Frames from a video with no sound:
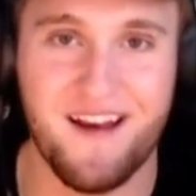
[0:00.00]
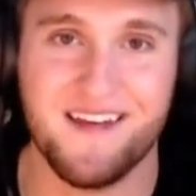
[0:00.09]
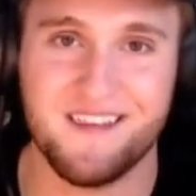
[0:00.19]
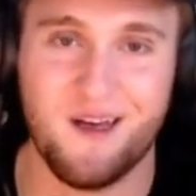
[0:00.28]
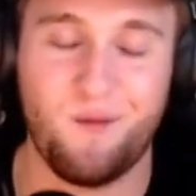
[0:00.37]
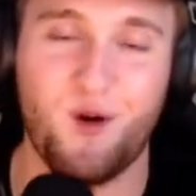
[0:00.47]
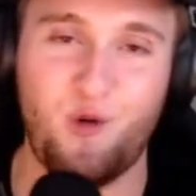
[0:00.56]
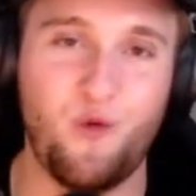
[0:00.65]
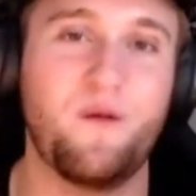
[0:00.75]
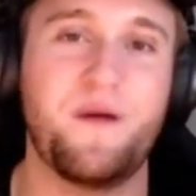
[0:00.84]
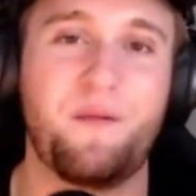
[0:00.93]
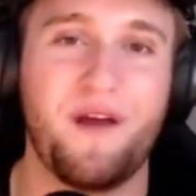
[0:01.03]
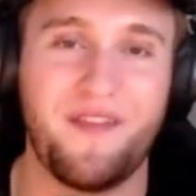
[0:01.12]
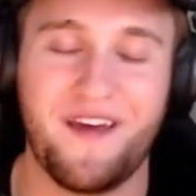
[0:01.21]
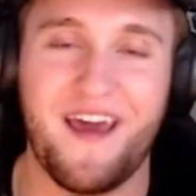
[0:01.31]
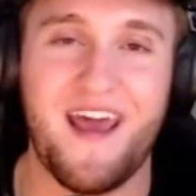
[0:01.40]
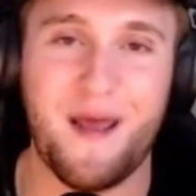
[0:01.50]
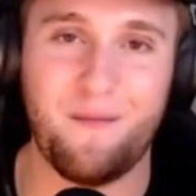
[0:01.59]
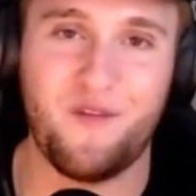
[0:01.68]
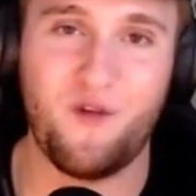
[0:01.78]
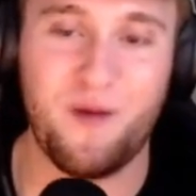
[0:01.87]
and someone who will be playing the
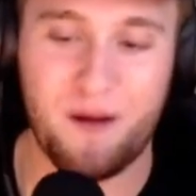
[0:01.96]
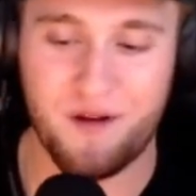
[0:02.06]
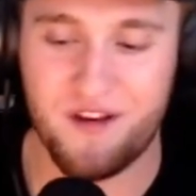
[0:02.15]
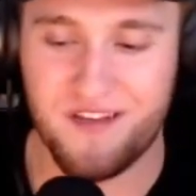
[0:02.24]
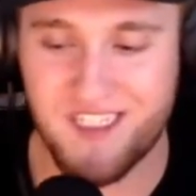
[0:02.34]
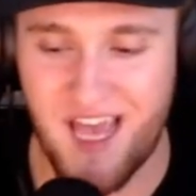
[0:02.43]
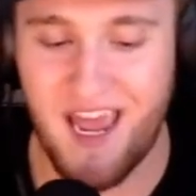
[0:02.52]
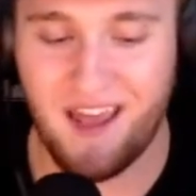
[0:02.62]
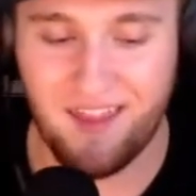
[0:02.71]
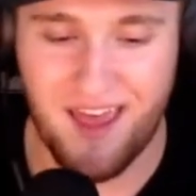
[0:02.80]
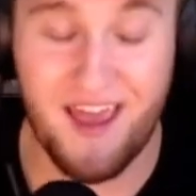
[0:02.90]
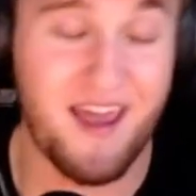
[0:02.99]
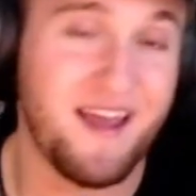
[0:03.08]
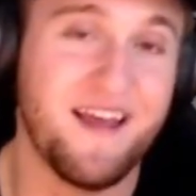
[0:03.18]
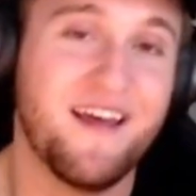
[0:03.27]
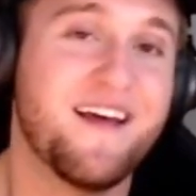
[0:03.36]
game to be able to say that, hey,